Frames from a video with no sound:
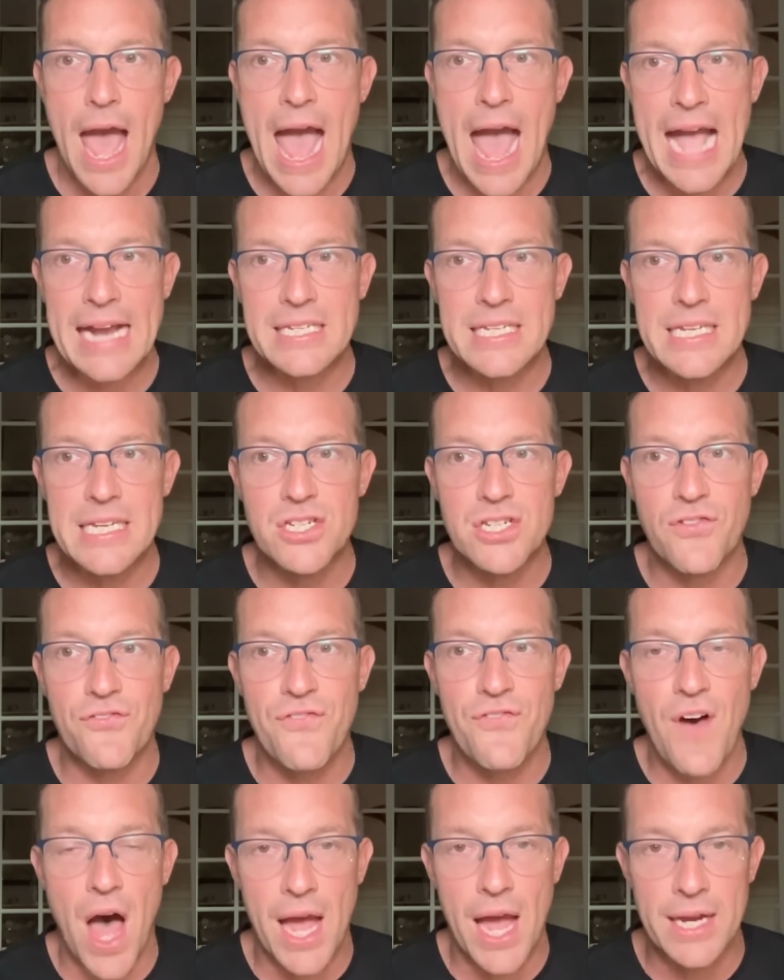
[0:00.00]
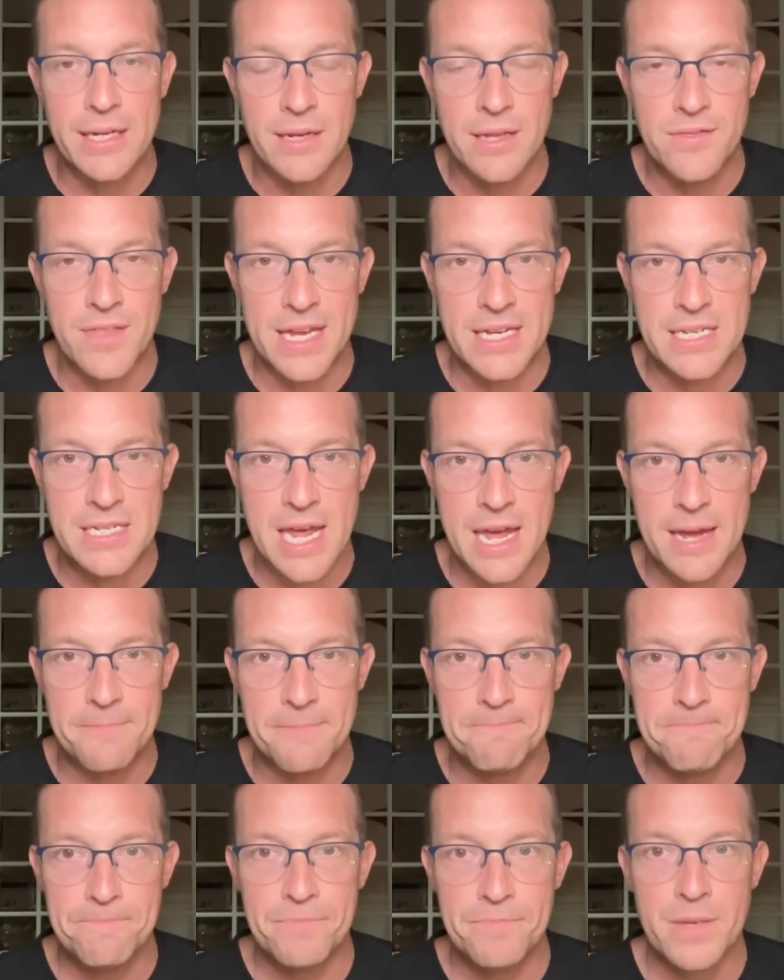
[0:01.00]
act. He is fine, they
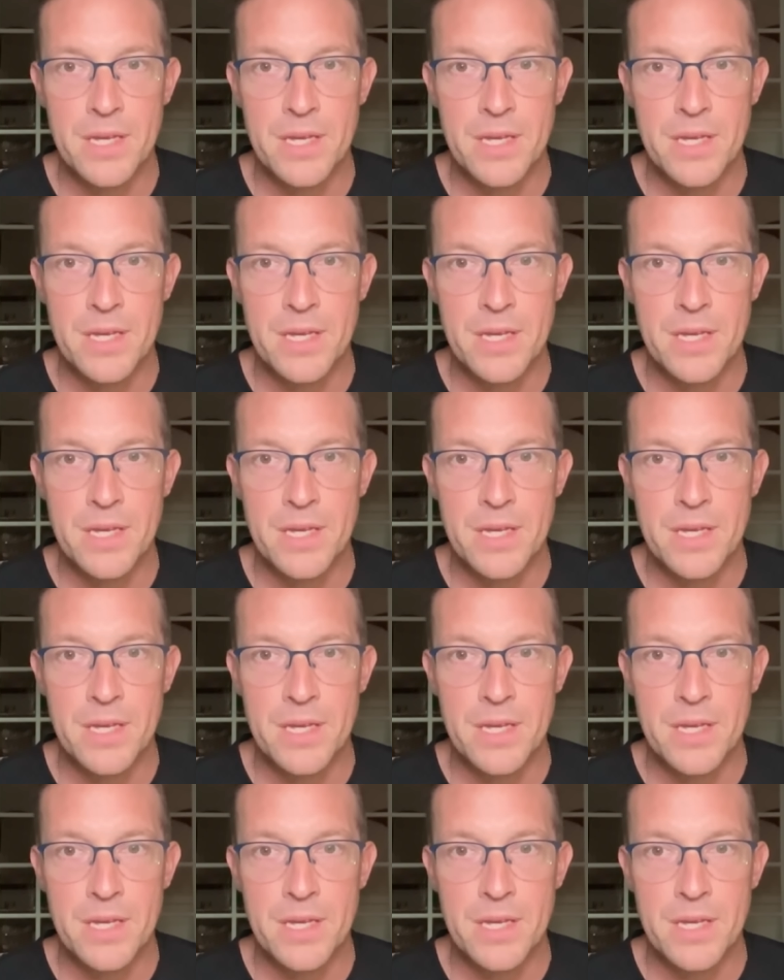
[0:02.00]
say.